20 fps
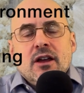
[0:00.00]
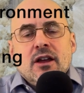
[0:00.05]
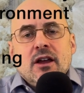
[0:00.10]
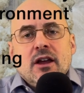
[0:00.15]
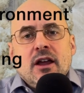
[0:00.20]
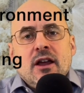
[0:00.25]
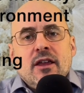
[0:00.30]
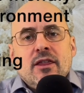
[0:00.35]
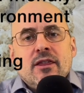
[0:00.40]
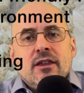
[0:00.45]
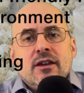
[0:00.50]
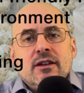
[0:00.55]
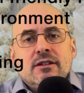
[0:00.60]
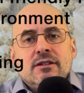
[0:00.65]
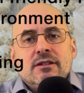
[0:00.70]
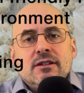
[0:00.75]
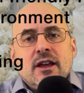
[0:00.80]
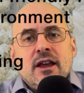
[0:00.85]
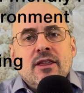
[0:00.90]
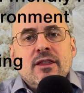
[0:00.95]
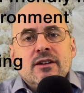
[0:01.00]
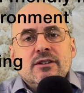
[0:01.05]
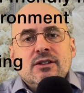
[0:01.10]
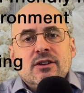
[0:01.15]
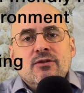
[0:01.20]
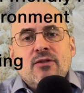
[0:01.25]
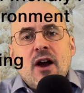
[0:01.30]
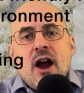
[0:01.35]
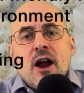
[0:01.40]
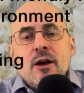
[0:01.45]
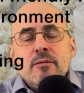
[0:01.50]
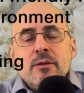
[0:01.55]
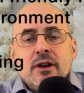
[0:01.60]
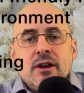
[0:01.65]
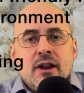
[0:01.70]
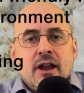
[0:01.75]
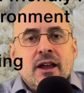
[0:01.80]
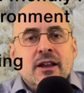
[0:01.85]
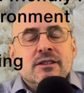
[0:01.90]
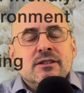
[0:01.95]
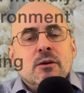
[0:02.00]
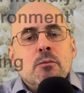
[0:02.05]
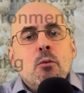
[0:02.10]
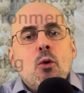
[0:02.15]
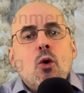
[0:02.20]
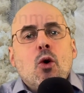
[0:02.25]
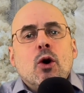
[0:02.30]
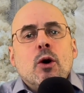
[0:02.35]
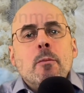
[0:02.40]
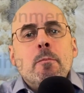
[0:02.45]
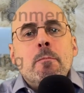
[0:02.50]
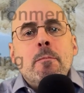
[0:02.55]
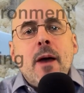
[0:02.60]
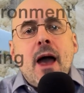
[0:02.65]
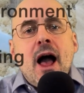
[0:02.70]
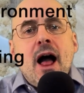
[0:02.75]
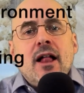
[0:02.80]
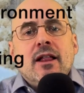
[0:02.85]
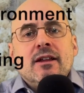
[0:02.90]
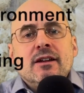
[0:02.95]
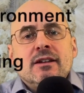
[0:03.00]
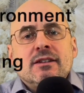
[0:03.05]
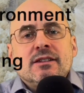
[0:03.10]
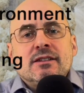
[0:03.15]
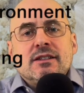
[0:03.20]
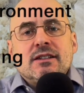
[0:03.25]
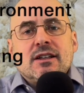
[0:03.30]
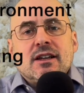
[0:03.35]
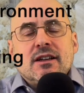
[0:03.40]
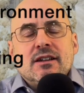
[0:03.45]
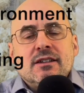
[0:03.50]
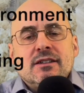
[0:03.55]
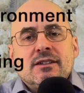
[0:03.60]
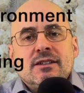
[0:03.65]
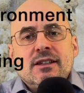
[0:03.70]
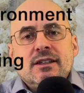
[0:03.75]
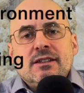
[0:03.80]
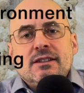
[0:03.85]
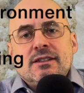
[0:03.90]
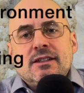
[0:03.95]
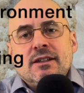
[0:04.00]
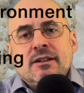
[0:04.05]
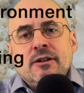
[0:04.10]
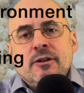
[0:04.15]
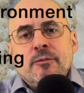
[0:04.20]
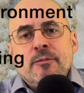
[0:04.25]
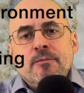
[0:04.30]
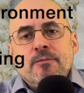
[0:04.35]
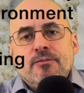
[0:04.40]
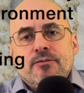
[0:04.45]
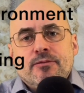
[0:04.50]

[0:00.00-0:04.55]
in this environment. It's a more balanced system,